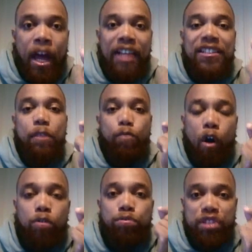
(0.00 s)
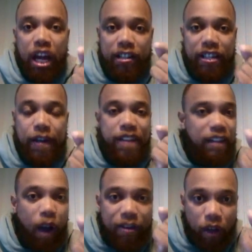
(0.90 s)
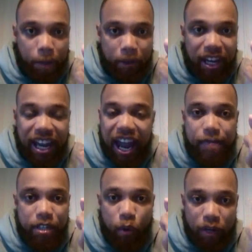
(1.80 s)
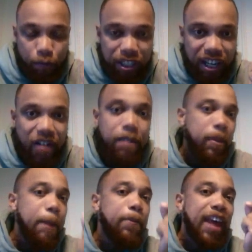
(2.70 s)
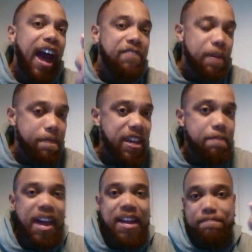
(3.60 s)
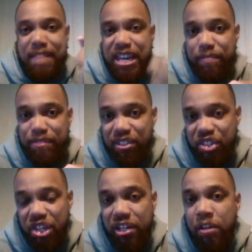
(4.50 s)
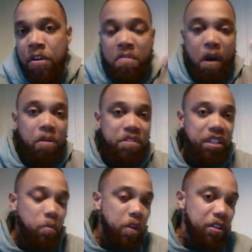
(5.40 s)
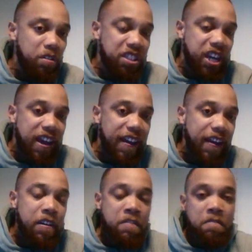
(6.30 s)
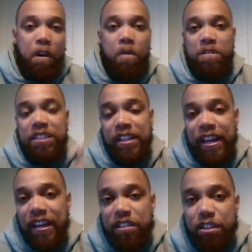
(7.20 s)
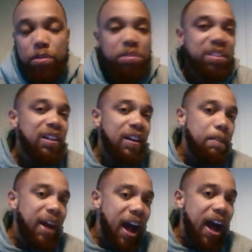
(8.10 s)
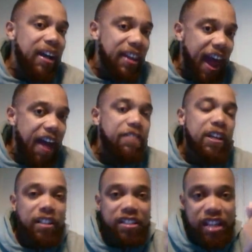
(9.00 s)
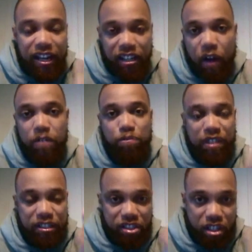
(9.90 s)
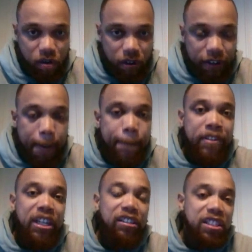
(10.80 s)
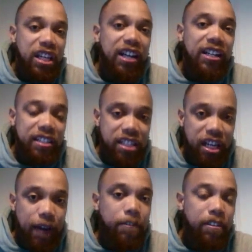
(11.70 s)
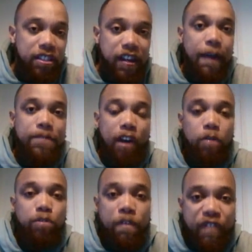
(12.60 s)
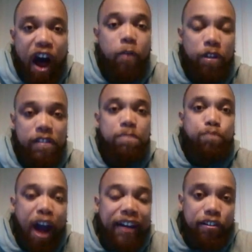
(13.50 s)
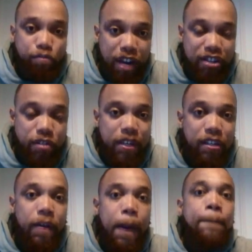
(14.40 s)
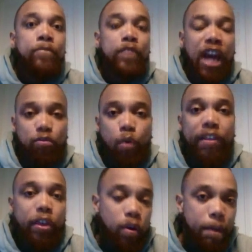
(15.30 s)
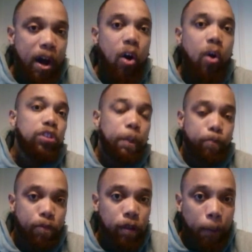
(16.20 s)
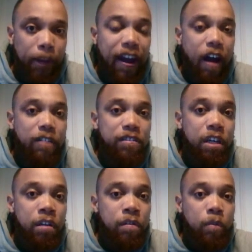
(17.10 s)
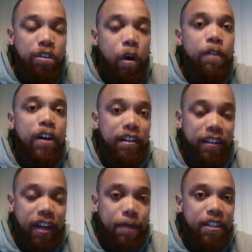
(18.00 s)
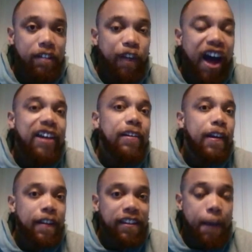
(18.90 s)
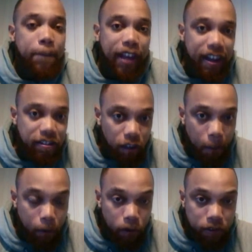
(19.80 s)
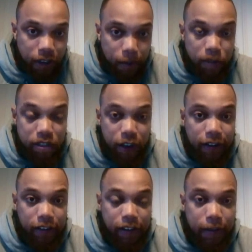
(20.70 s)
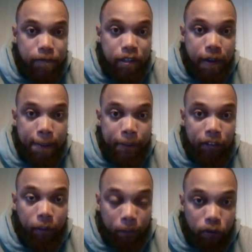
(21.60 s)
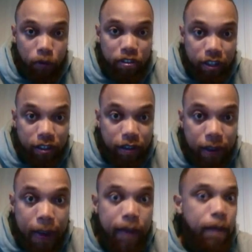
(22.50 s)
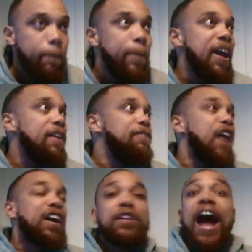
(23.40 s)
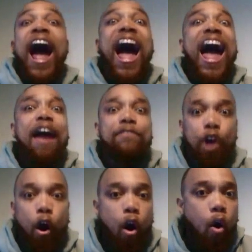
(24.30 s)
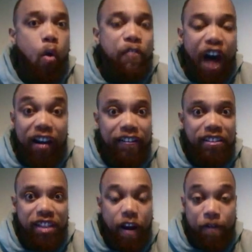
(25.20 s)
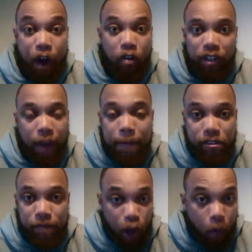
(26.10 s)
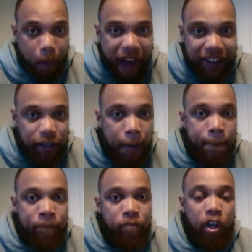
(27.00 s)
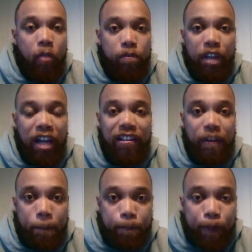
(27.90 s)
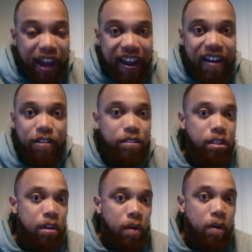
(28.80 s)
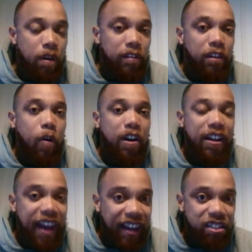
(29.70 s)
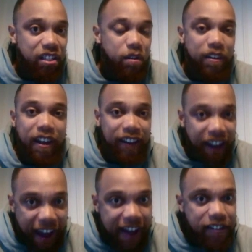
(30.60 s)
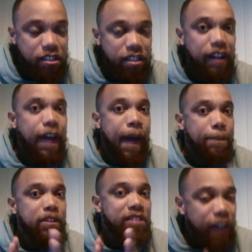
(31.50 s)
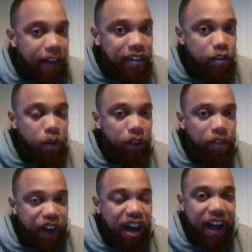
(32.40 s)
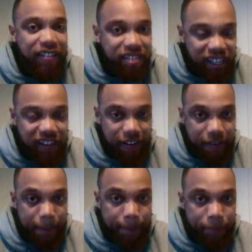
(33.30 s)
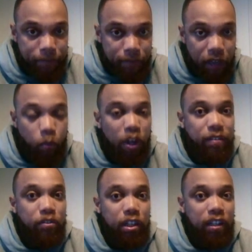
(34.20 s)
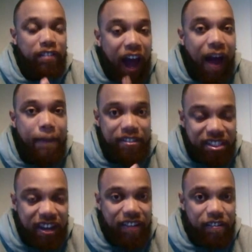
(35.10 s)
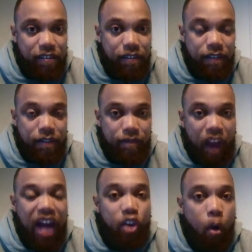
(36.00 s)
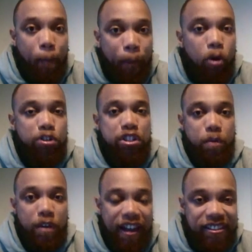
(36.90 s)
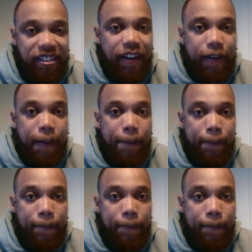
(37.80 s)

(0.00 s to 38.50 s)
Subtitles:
I said Rose was ducking Tibbs. That's why he wasn't playing games. He wasn't really hurt. People laughed at me and made memes and shit. Rose in the wheelchair, Rose sitting there in suits. And I'm like, all right, laugh. This nigga knows what he's doing. He's ducking Tibbs because Tibbs goes too far with his practice regimen. Guess what? Lo and behold, the playoffs was over. Tibbs gets fired. They say players on the Bulls team was ducking Tibbs at the Berto Center. Big fucking... I have no fucking cell phone numbers of nobody, none of the players, or no connections, or none of their agents, or none. I'm just telling you what the fuck I see, and what is common sense. I know bullshit when I see it.